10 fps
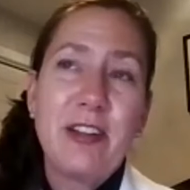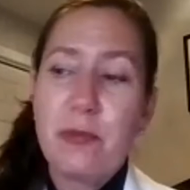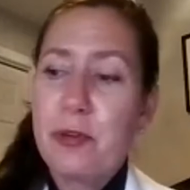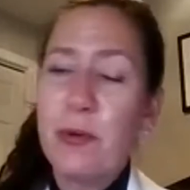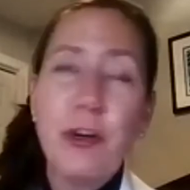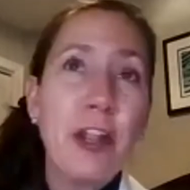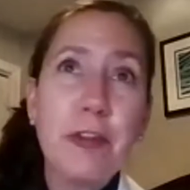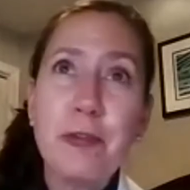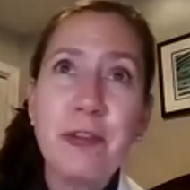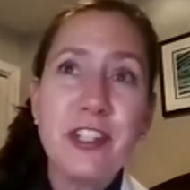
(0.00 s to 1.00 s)
we're
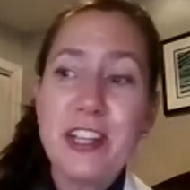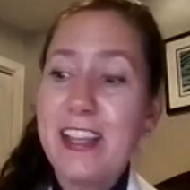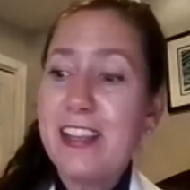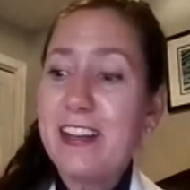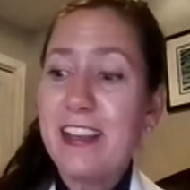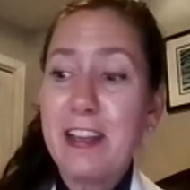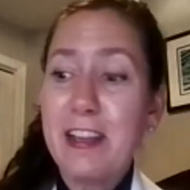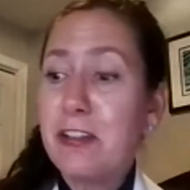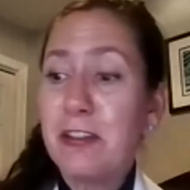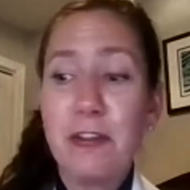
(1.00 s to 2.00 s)
not through this yet,
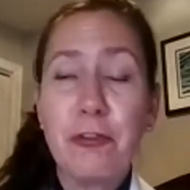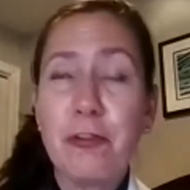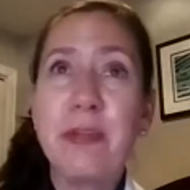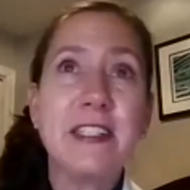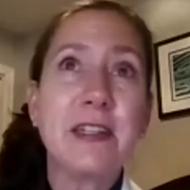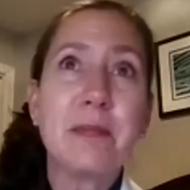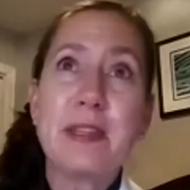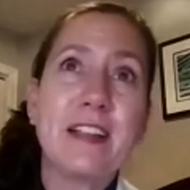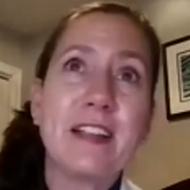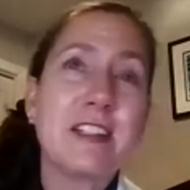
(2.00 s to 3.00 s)
and there could be
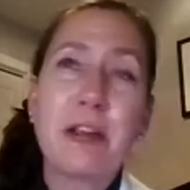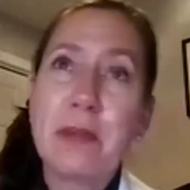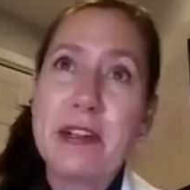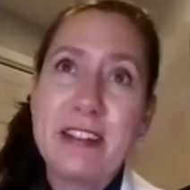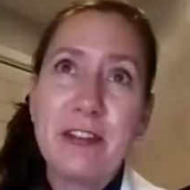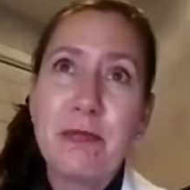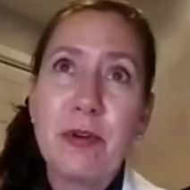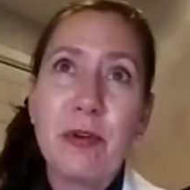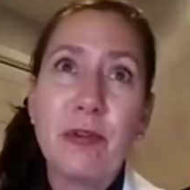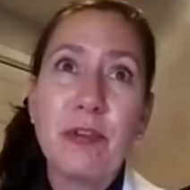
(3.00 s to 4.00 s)
something else coming down the
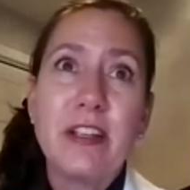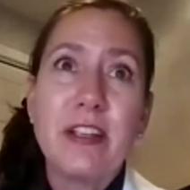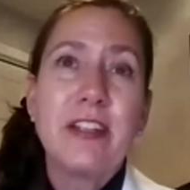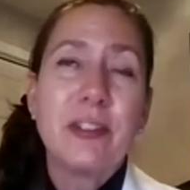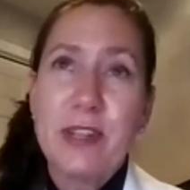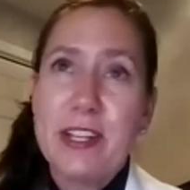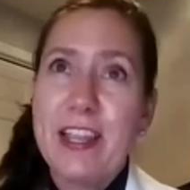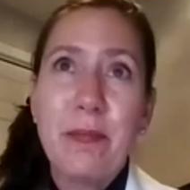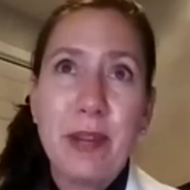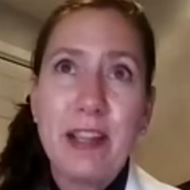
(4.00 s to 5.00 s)
road. So
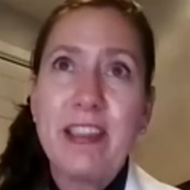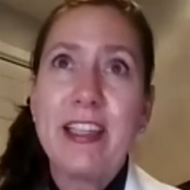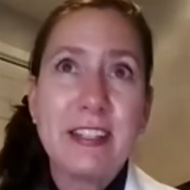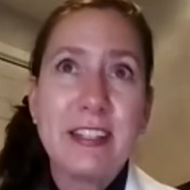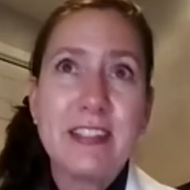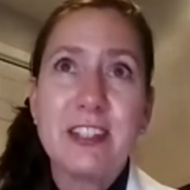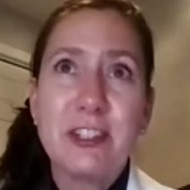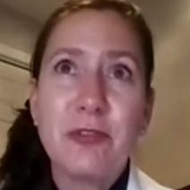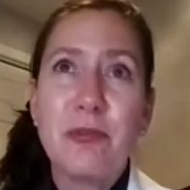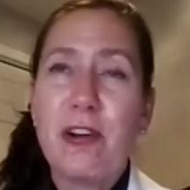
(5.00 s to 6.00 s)
again, my thanks
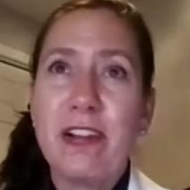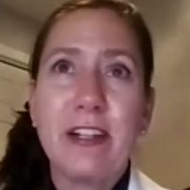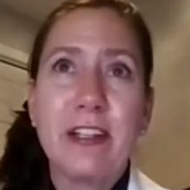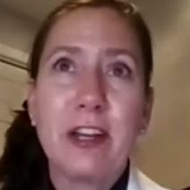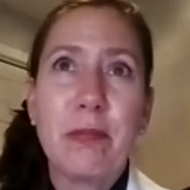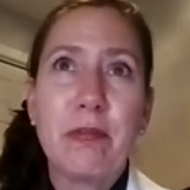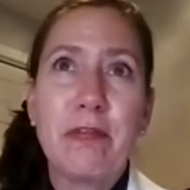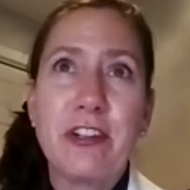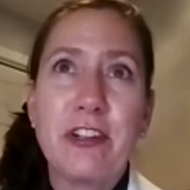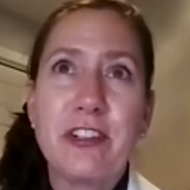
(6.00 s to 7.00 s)
to all healthcare
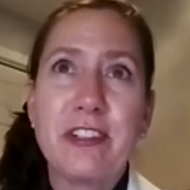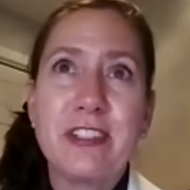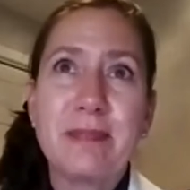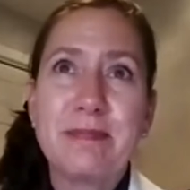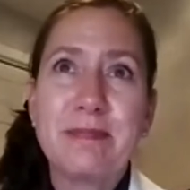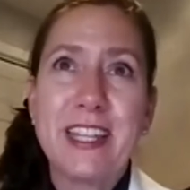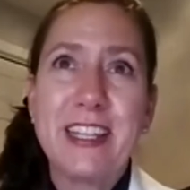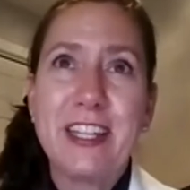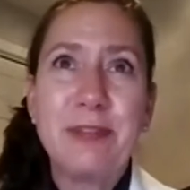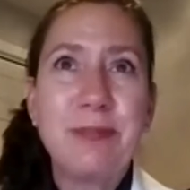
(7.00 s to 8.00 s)
professionals.
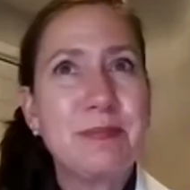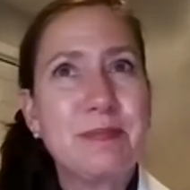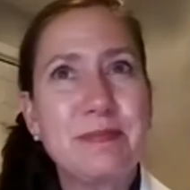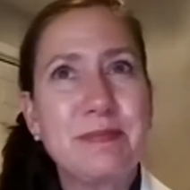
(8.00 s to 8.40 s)
Thank you.